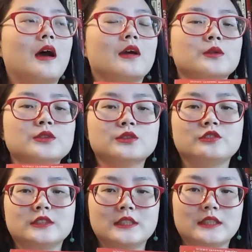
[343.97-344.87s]
I also
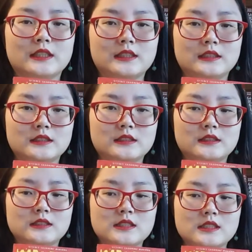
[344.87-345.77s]
really like
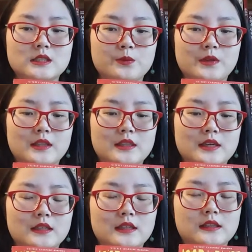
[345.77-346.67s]
the way
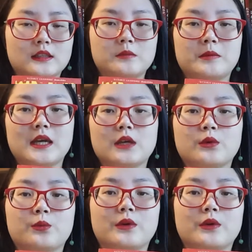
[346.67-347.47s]
that it linked back